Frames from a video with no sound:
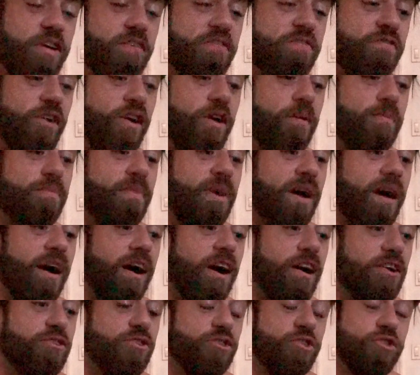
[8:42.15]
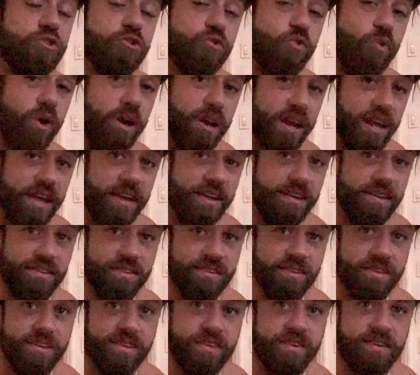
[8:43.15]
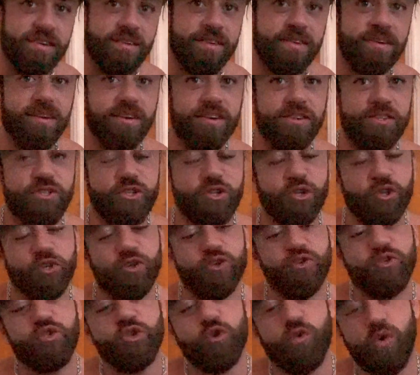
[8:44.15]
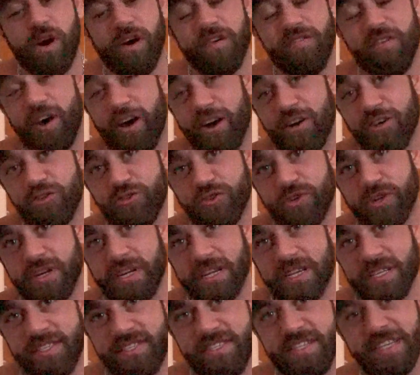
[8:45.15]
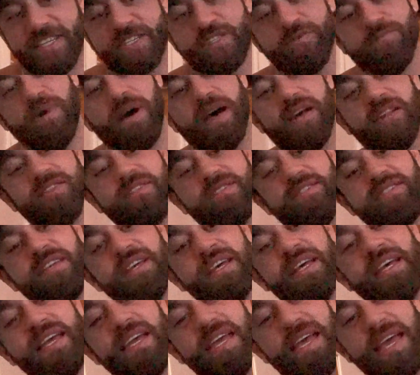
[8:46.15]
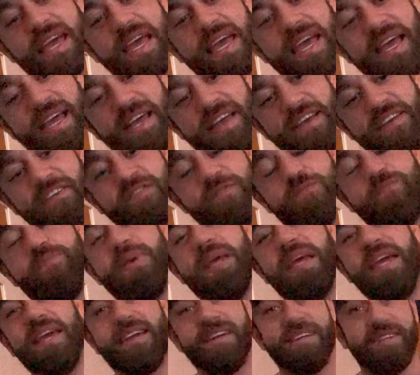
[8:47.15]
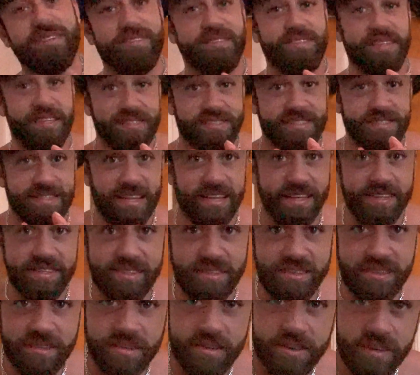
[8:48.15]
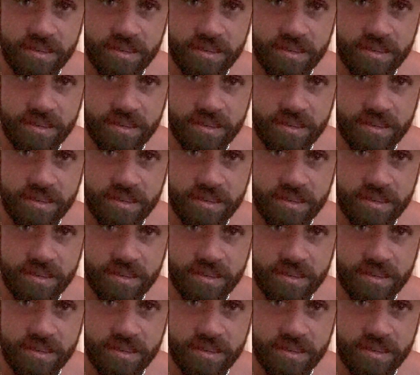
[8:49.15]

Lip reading: from 120 to 1,200 in 6 months is being consistent,